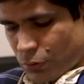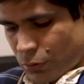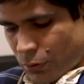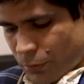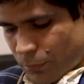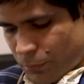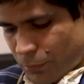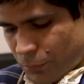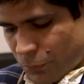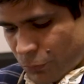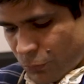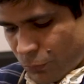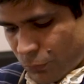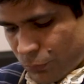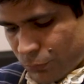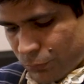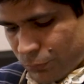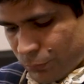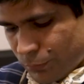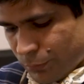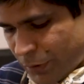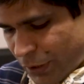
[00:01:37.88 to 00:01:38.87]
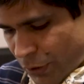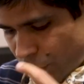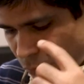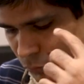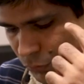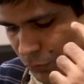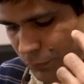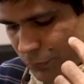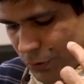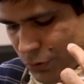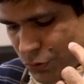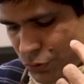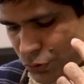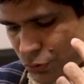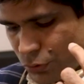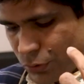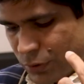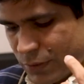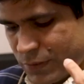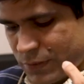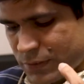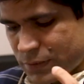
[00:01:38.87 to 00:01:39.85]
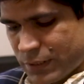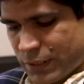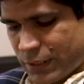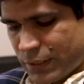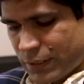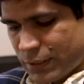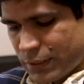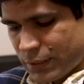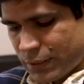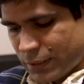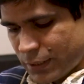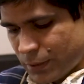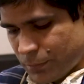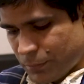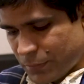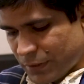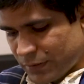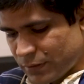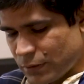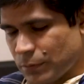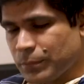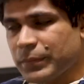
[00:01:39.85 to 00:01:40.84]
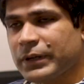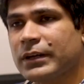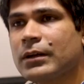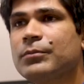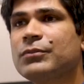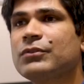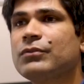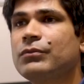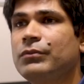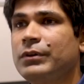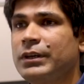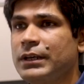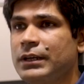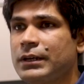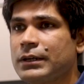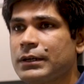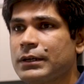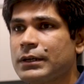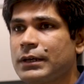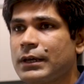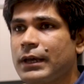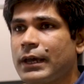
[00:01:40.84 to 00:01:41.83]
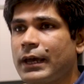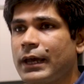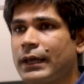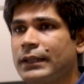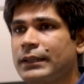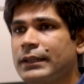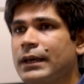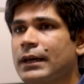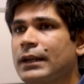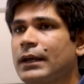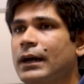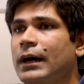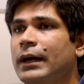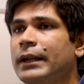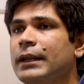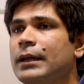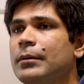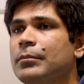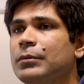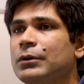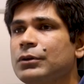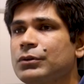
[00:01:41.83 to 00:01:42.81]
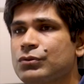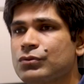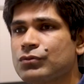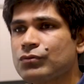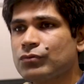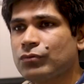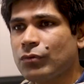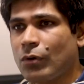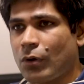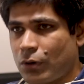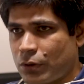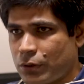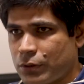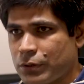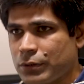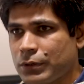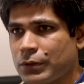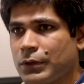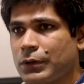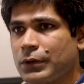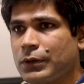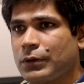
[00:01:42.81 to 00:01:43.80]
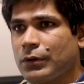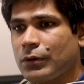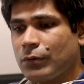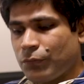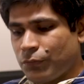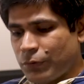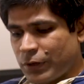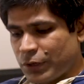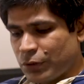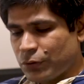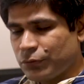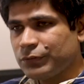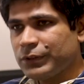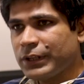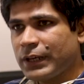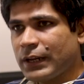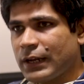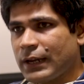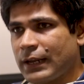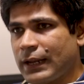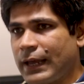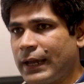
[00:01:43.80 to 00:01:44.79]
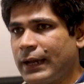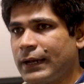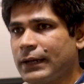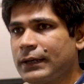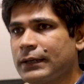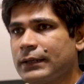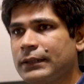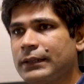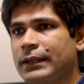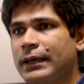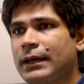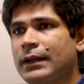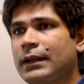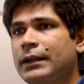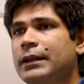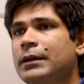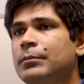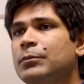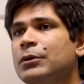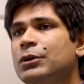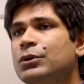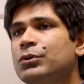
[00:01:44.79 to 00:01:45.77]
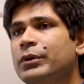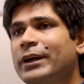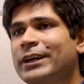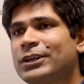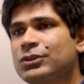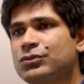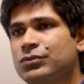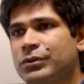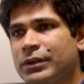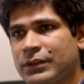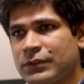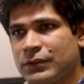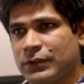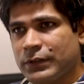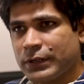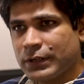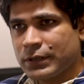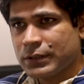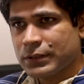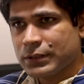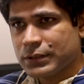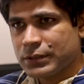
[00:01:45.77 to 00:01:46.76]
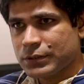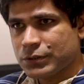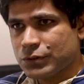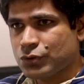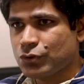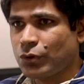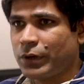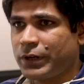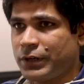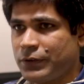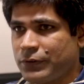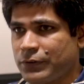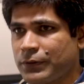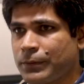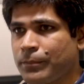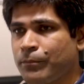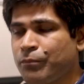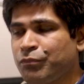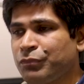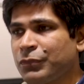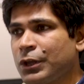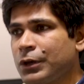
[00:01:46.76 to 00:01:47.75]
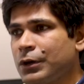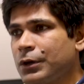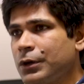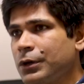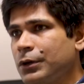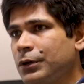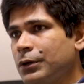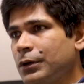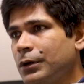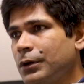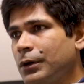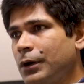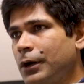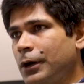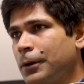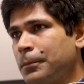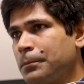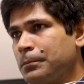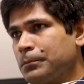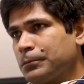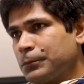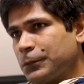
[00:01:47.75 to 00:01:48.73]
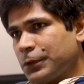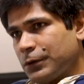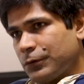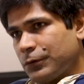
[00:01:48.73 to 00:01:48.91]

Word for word: um, because of the stroke incident, their muscle becomes weak and they are unable to walk. One of their leg, they are unable to actuate their joints. Um,